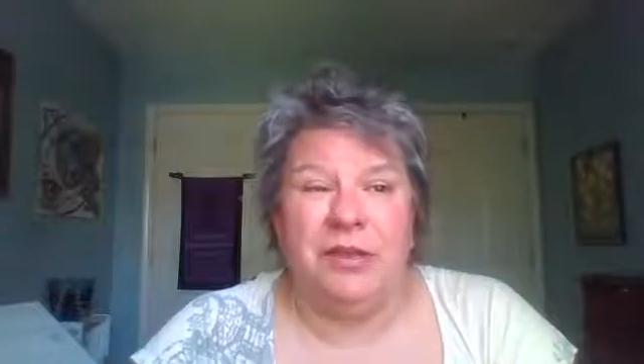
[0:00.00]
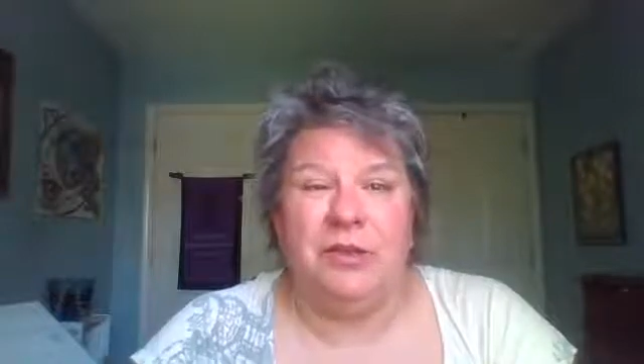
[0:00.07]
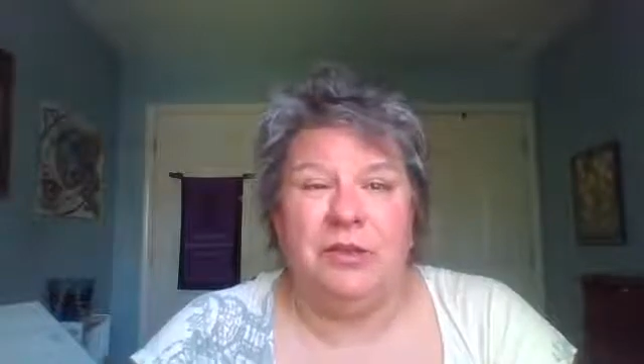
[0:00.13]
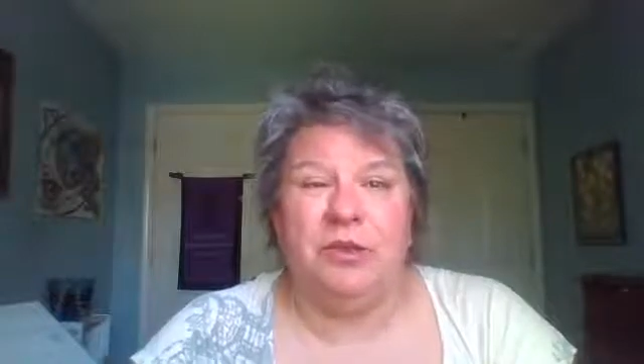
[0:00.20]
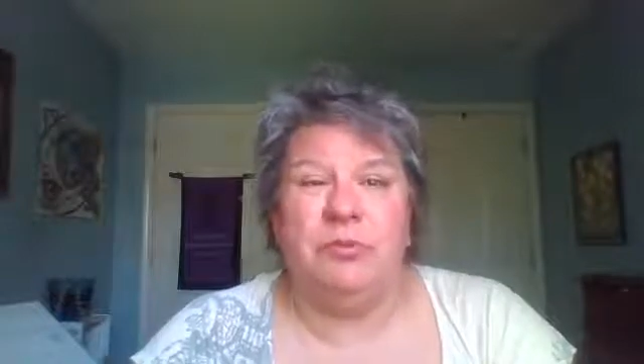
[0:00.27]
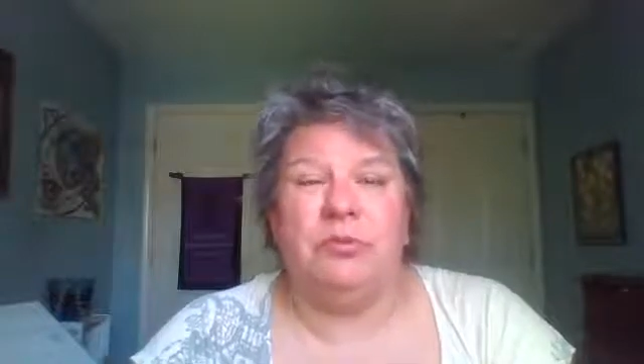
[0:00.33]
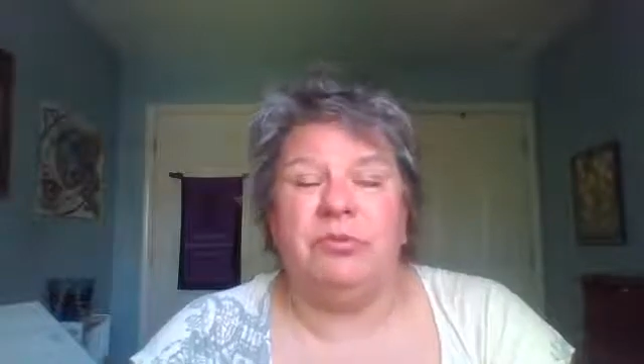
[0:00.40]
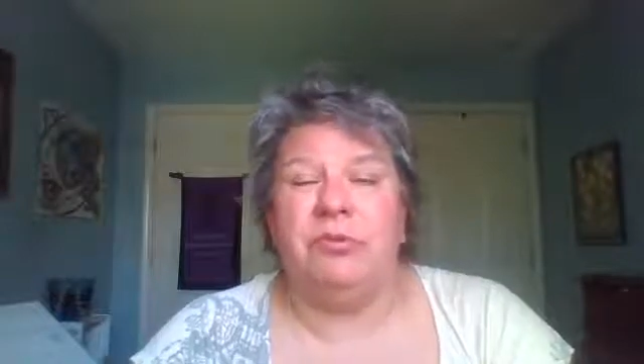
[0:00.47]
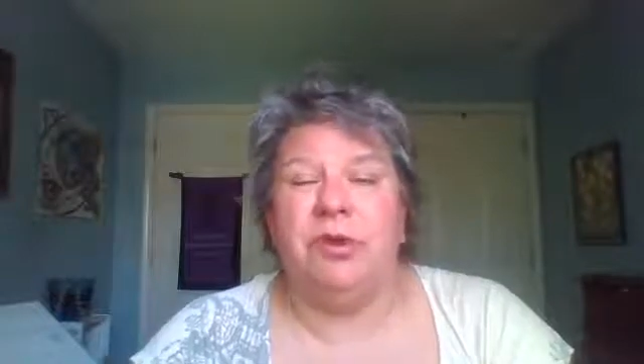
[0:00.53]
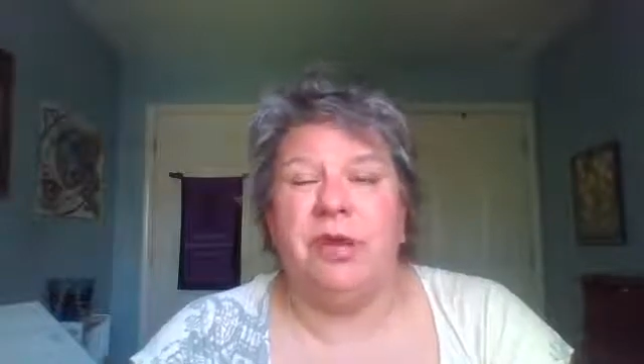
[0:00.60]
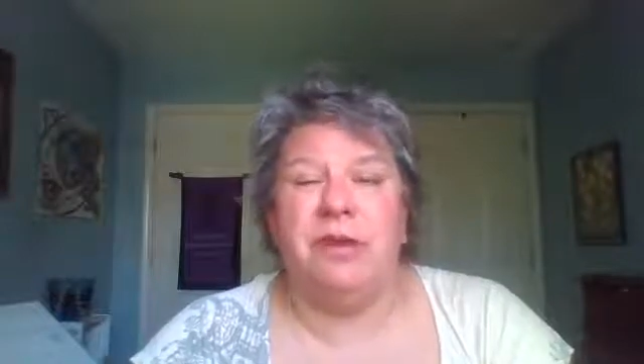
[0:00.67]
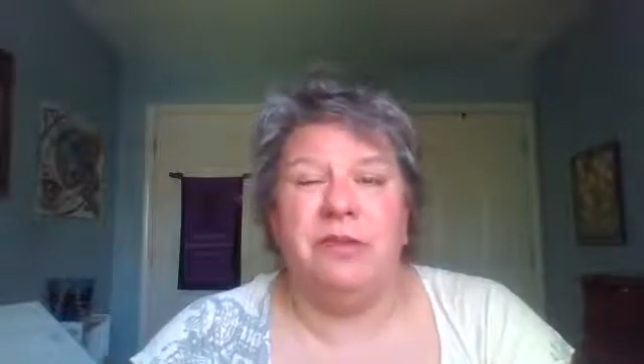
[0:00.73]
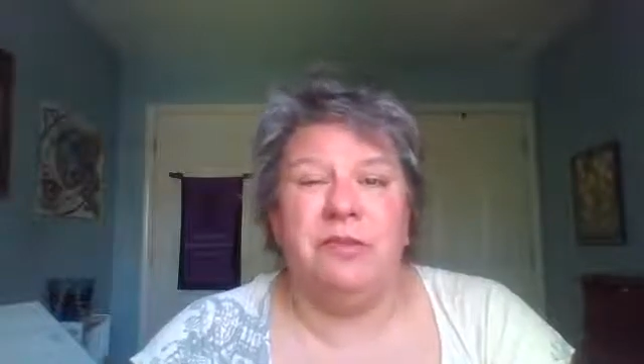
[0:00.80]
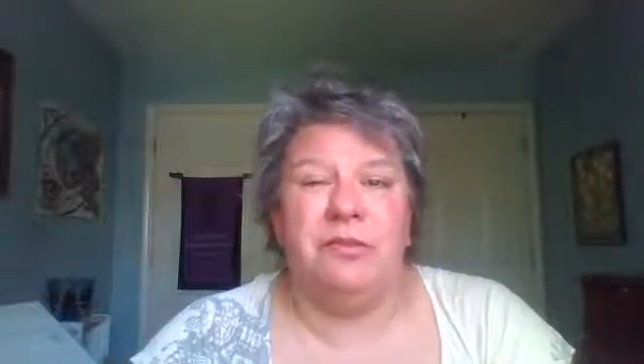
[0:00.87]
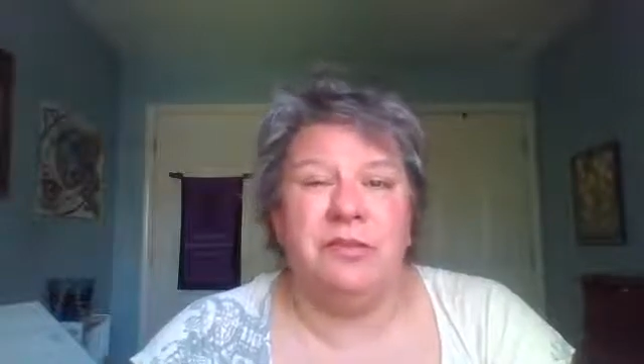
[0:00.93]
you
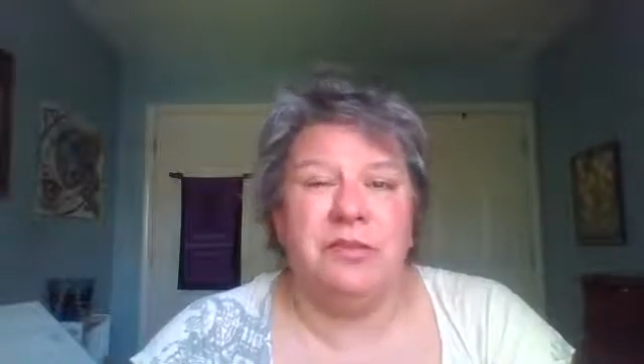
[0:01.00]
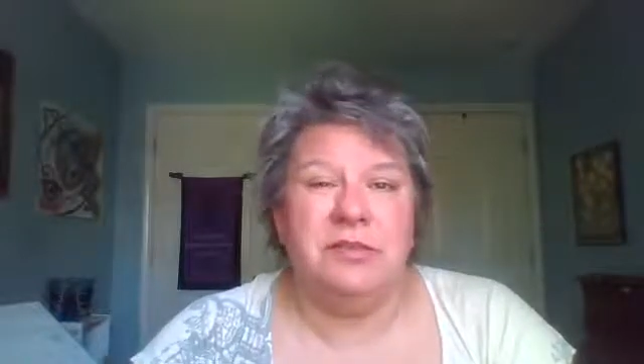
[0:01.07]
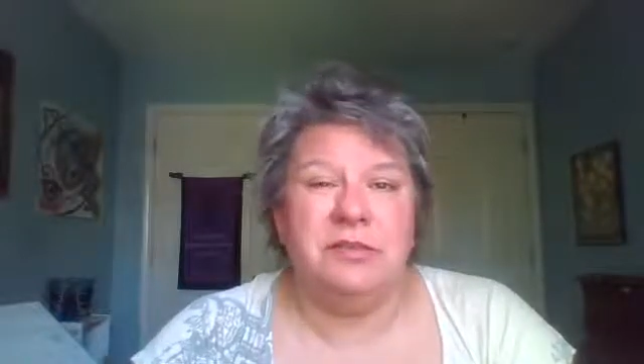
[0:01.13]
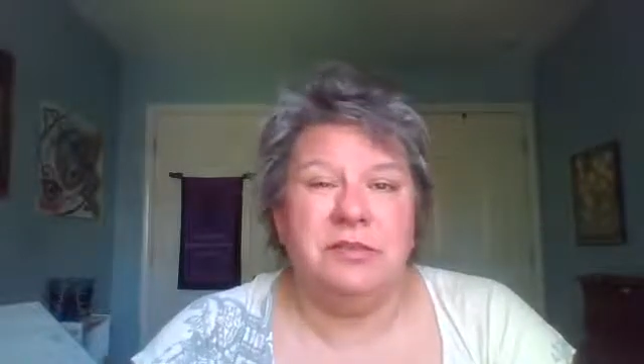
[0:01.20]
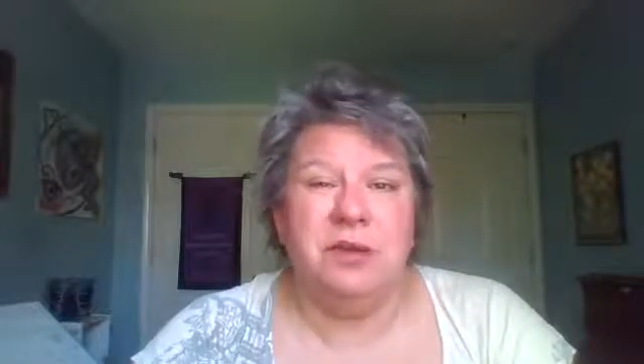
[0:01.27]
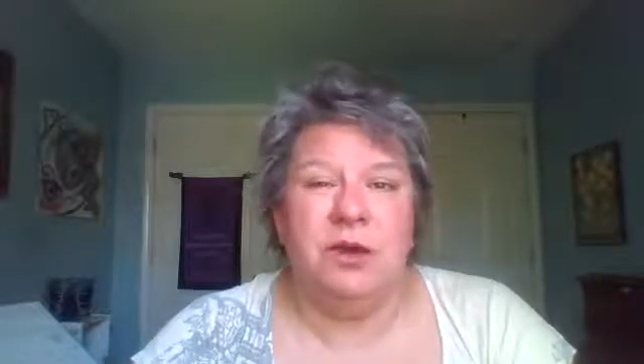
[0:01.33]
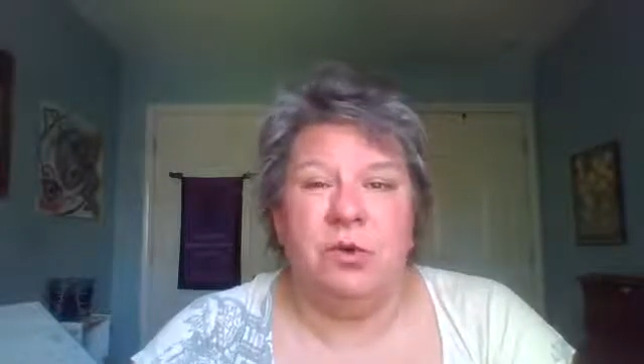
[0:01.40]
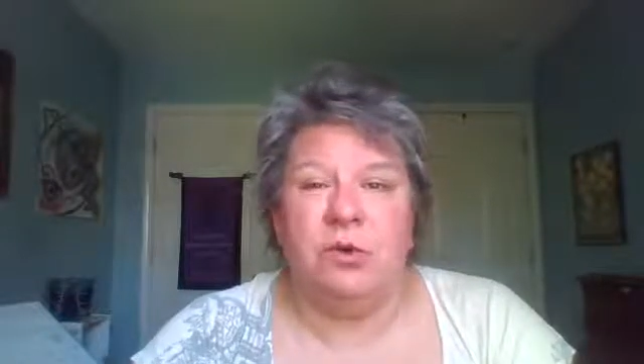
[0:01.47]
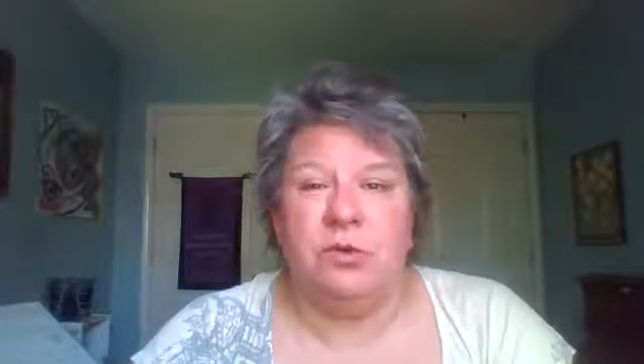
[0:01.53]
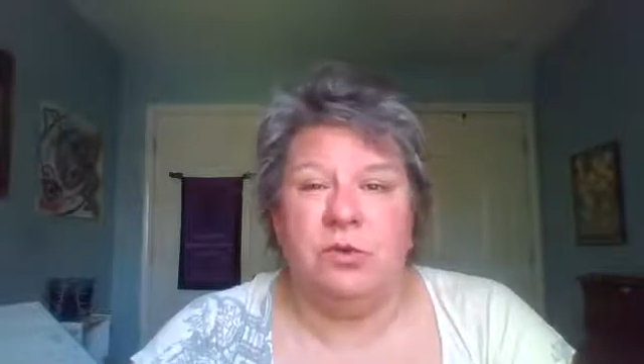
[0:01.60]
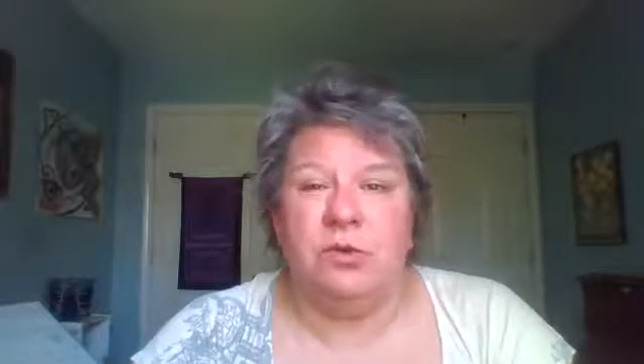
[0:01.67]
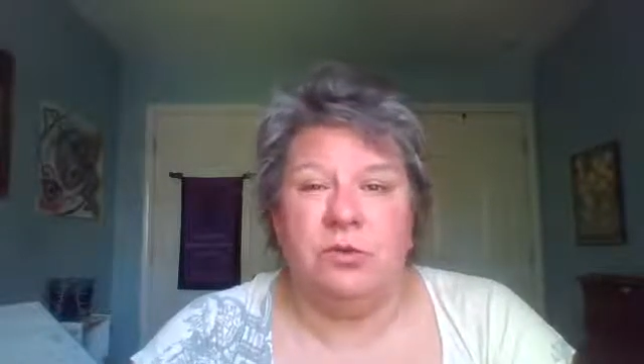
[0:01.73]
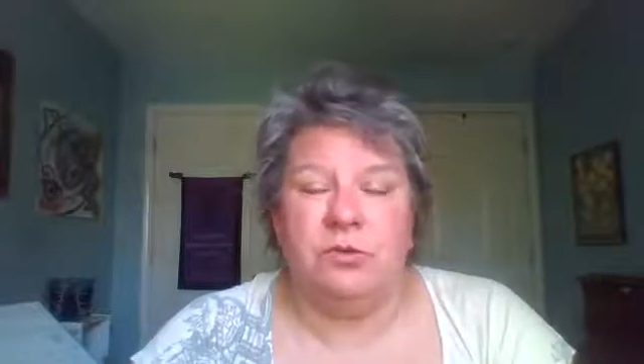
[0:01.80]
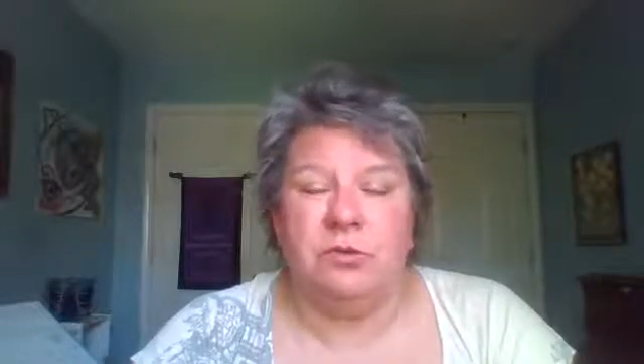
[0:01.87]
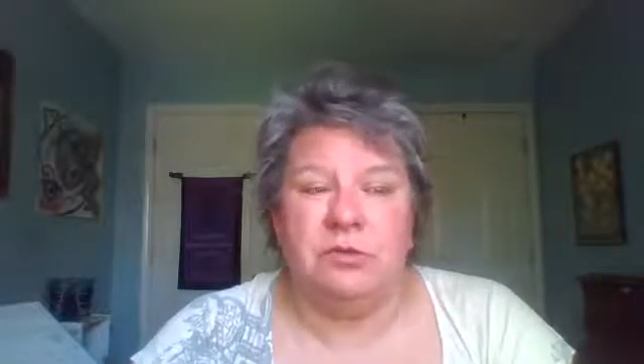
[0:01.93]
bring these
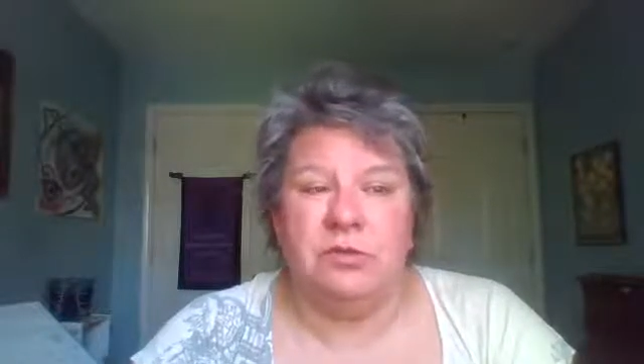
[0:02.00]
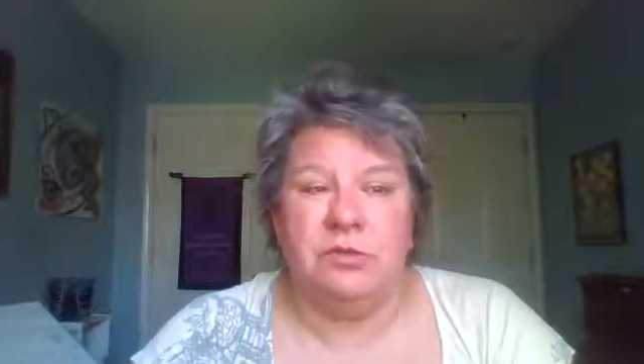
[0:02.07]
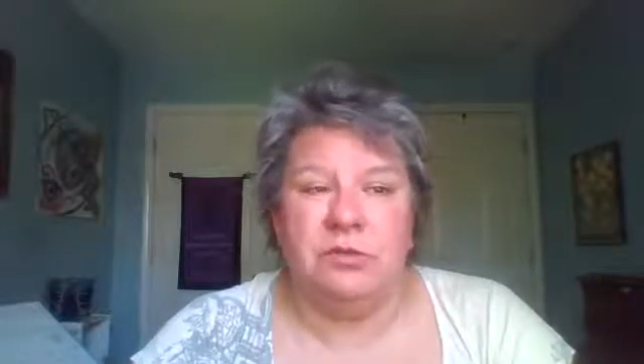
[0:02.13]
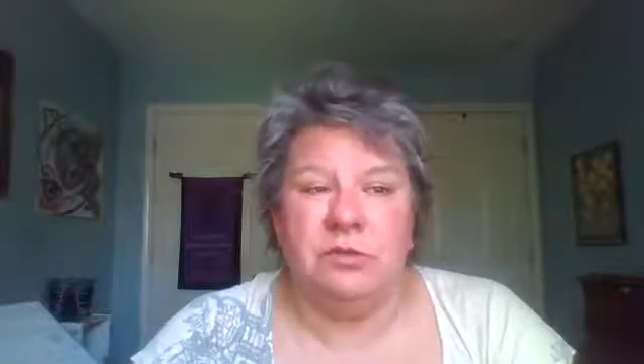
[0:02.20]
old